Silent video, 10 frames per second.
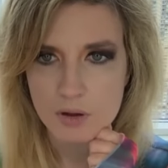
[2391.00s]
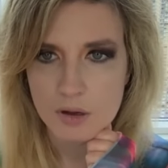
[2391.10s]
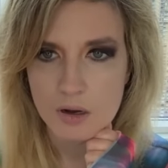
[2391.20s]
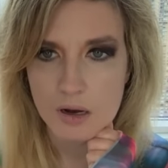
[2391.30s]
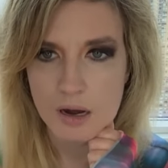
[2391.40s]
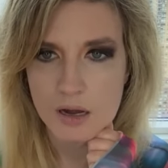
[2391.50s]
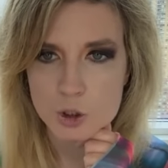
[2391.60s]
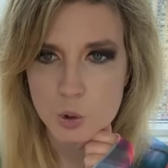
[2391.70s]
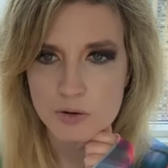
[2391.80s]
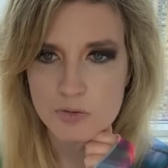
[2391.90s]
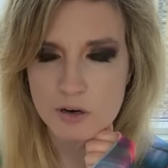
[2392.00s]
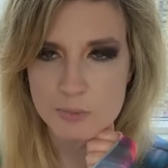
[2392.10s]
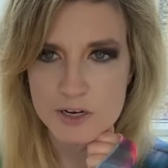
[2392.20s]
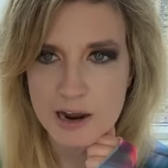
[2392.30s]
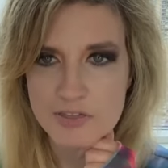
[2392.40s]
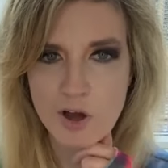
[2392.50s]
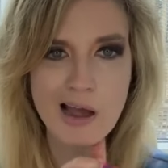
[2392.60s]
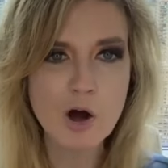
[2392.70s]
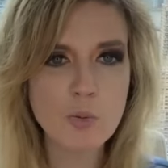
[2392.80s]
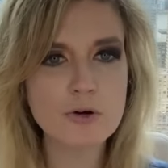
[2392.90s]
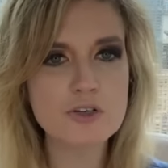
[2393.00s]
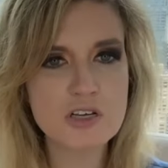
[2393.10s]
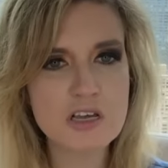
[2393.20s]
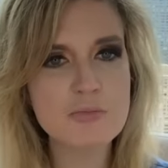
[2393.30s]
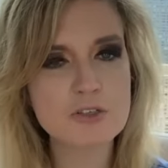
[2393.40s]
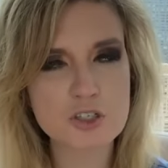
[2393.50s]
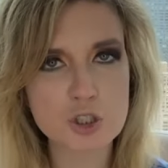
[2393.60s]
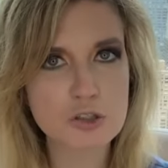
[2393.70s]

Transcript: Uh, Jordan. I mean, I think I hope her team is